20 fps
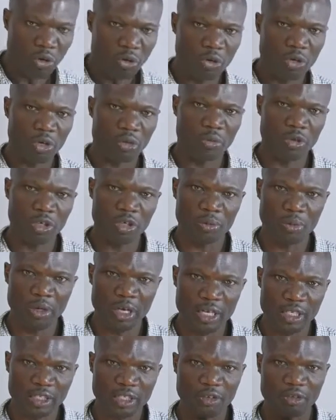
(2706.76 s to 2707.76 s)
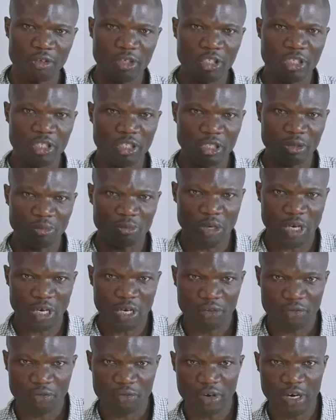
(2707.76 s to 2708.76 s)
When you multiply 17
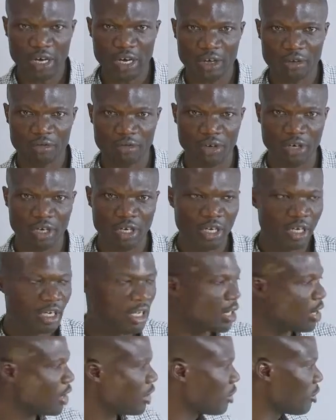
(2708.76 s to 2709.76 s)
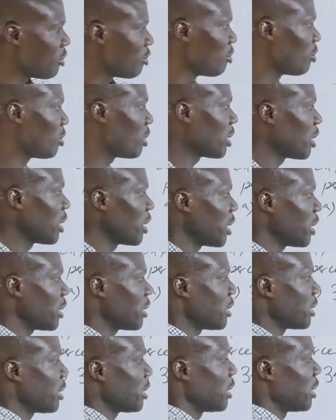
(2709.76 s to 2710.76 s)
by 5, you will
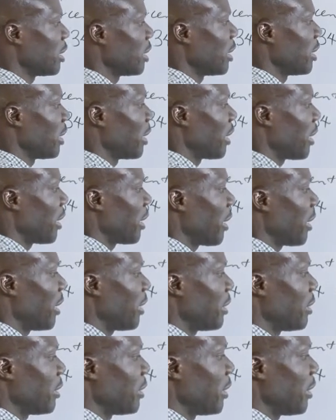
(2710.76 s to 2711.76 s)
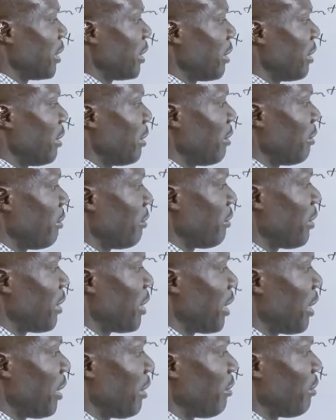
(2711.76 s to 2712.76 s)
get
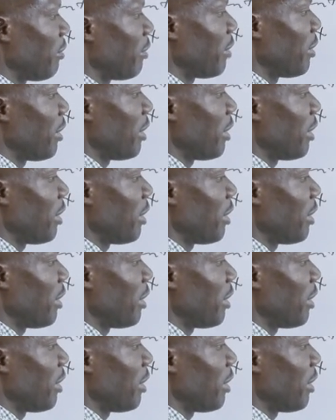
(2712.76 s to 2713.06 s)
85.